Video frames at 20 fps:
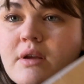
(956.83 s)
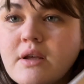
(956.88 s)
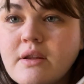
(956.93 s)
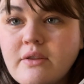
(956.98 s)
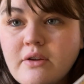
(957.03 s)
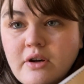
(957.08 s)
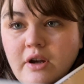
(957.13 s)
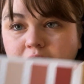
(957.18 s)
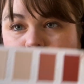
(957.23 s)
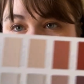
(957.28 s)

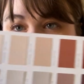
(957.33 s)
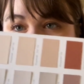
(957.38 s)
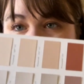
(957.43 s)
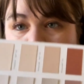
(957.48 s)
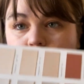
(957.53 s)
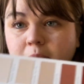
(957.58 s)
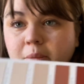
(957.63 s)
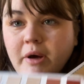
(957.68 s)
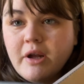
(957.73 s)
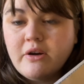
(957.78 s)
definitely
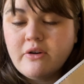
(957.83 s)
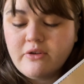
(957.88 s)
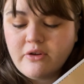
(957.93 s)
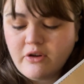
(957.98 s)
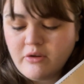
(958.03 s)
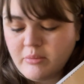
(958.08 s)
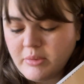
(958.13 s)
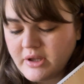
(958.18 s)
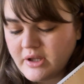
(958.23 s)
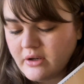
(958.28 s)
warm
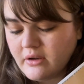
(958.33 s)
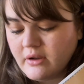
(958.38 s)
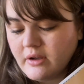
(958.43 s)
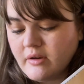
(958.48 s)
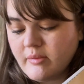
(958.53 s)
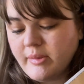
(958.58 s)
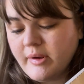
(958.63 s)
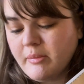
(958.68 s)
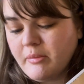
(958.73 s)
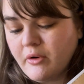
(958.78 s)
undertone, but they're a
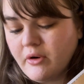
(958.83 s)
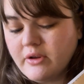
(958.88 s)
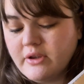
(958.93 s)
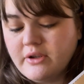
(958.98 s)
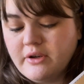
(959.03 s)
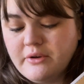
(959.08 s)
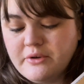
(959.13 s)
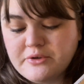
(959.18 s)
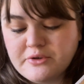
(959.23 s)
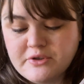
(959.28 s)
little bit more on the
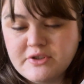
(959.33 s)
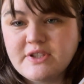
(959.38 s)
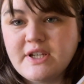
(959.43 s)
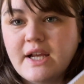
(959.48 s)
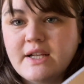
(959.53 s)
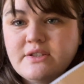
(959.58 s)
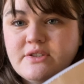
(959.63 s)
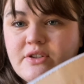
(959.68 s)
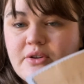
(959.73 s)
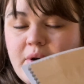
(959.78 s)
neutral
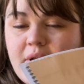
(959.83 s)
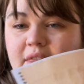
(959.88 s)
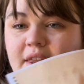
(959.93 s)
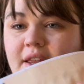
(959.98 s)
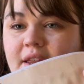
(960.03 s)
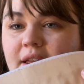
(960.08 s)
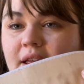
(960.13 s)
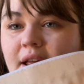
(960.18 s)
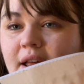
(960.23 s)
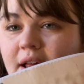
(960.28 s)
side. So I
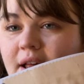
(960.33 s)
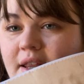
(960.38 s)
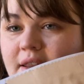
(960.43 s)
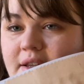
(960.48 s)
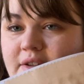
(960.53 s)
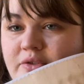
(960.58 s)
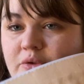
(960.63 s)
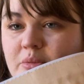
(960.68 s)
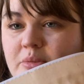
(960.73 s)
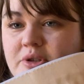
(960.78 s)
think
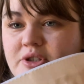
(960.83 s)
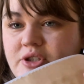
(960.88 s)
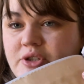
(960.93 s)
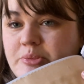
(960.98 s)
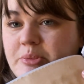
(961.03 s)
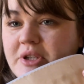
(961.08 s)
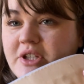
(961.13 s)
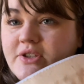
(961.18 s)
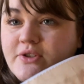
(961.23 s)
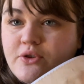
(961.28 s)
this will just
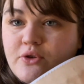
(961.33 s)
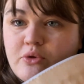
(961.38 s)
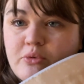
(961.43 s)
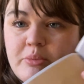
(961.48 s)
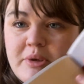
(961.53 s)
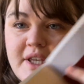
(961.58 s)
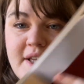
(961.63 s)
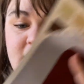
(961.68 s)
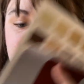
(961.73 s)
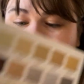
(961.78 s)
be too
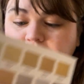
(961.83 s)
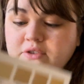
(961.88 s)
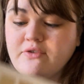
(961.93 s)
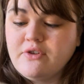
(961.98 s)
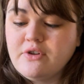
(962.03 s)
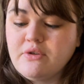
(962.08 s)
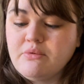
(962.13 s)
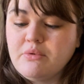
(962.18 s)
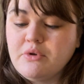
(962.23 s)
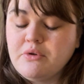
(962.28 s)
peachy
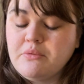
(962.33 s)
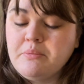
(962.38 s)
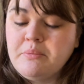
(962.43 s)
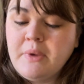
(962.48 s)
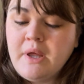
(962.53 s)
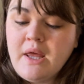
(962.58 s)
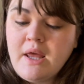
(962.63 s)
for the room.